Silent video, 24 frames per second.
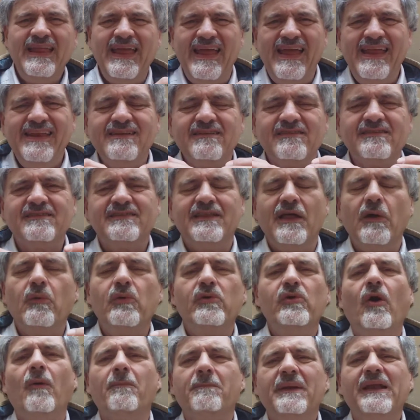innocent, they will
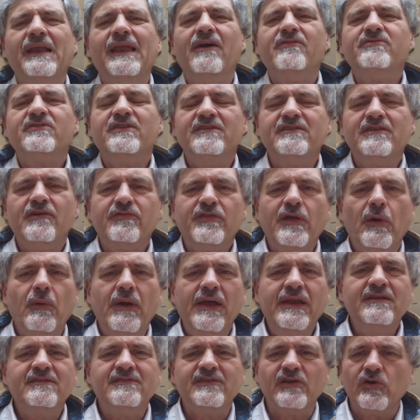not be left as if they
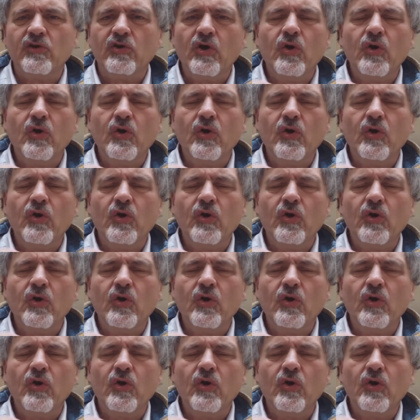were innocent.